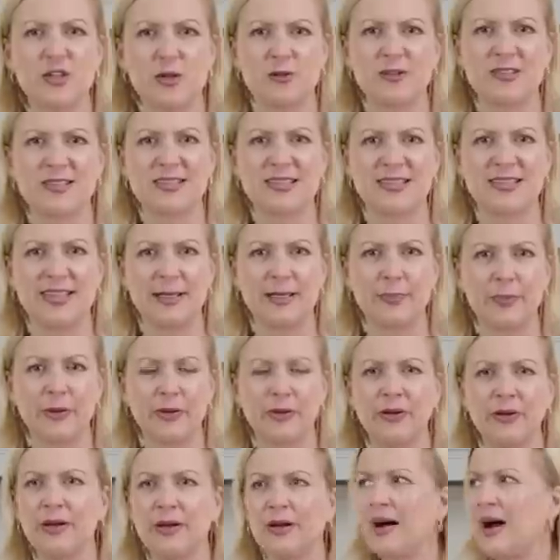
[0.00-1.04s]
don't slip.
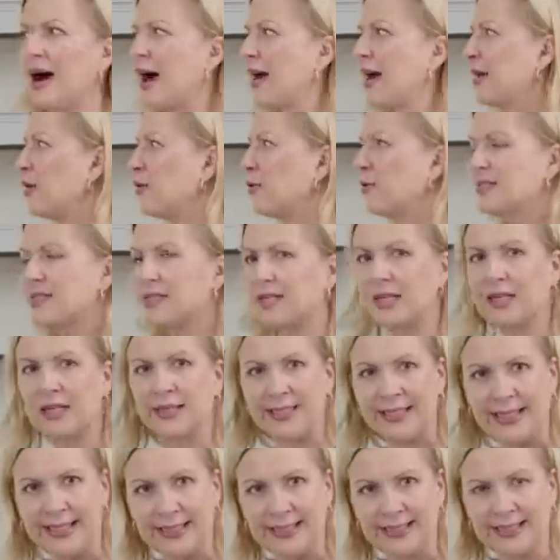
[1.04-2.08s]
I know it's a
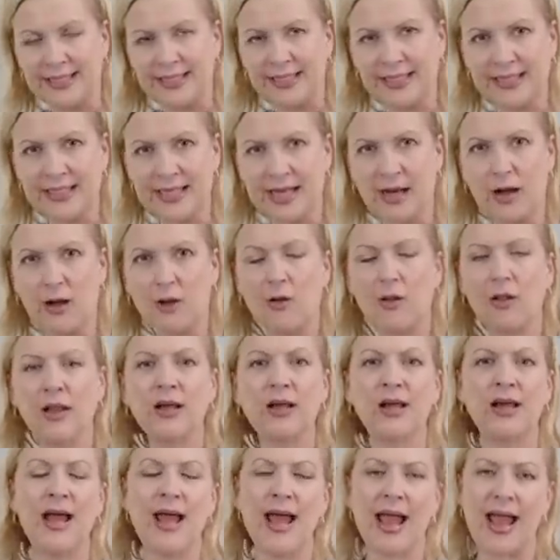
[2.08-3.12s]
clean tea towel
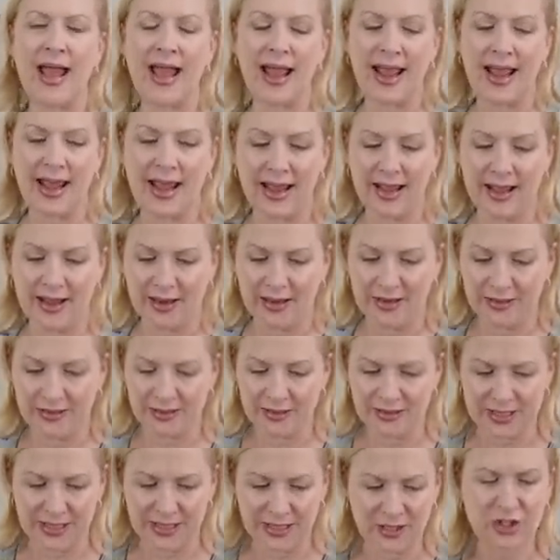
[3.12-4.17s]

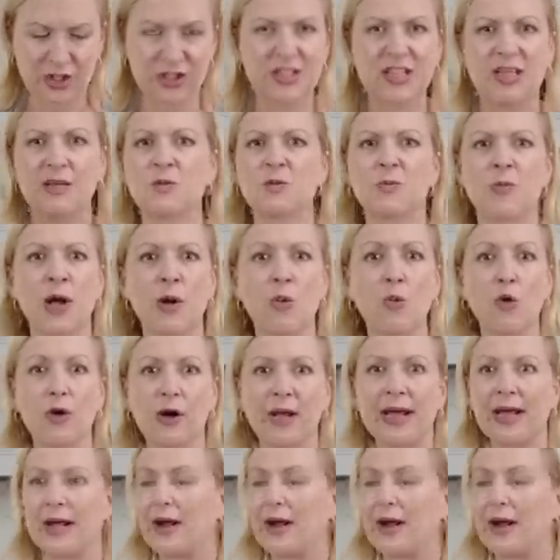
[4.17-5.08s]
and it just keeps my work